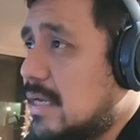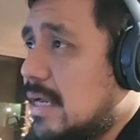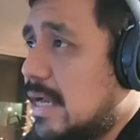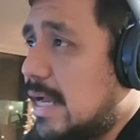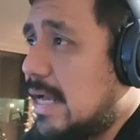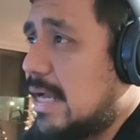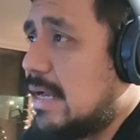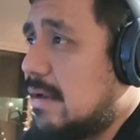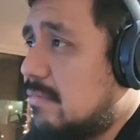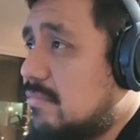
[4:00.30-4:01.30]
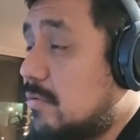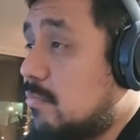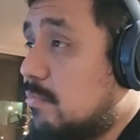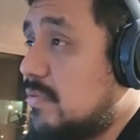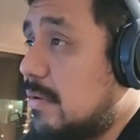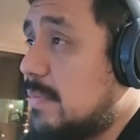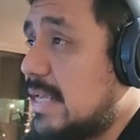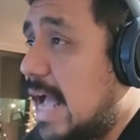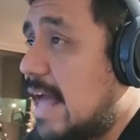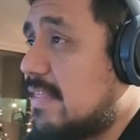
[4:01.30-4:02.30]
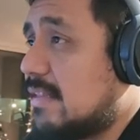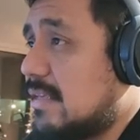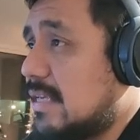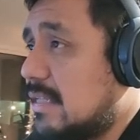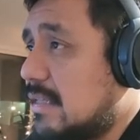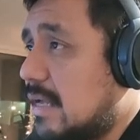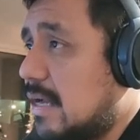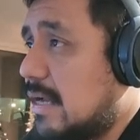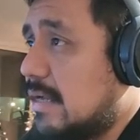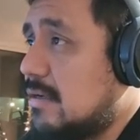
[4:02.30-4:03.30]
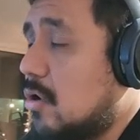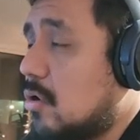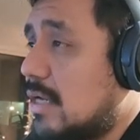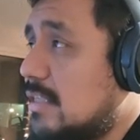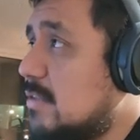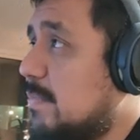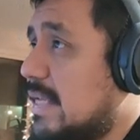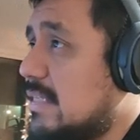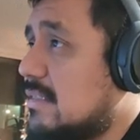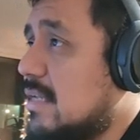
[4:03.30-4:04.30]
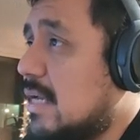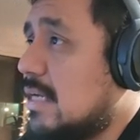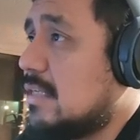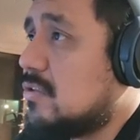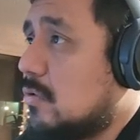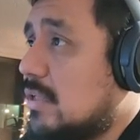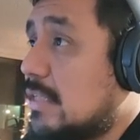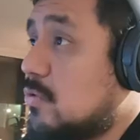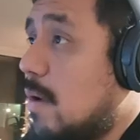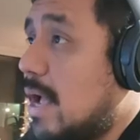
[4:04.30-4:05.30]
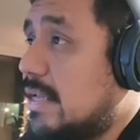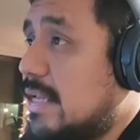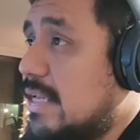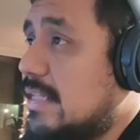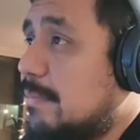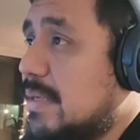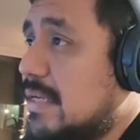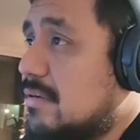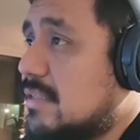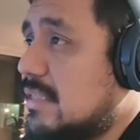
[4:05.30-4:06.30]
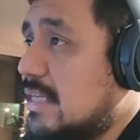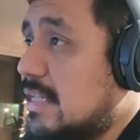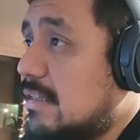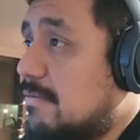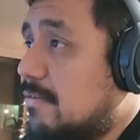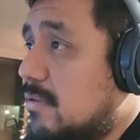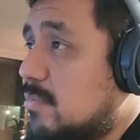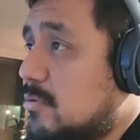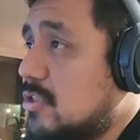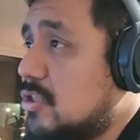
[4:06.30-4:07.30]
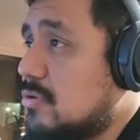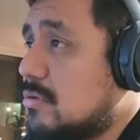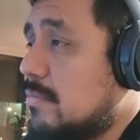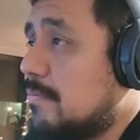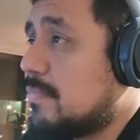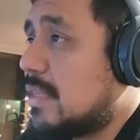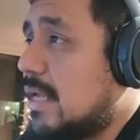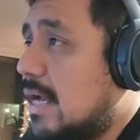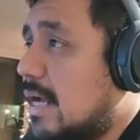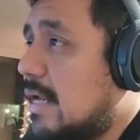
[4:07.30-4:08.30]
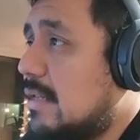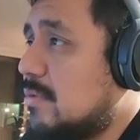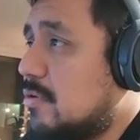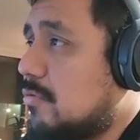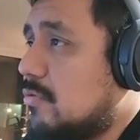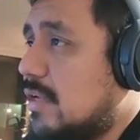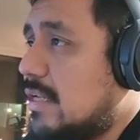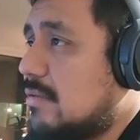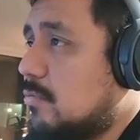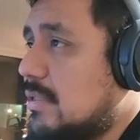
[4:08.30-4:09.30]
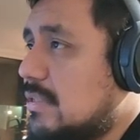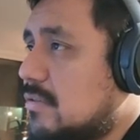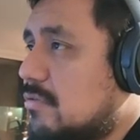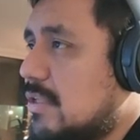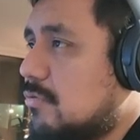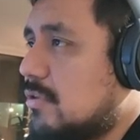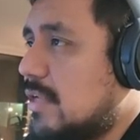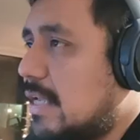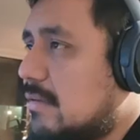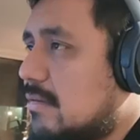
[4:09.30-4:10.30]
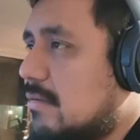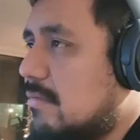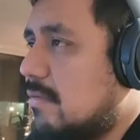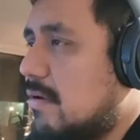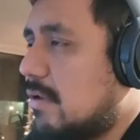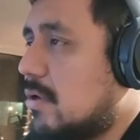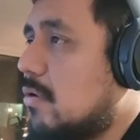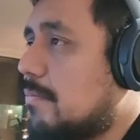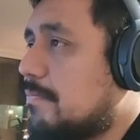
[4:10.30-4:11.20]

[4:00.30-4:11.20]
They're being added in local space, so that's why it appears in a different position. Let me rotate it with discrete rotate. There we go.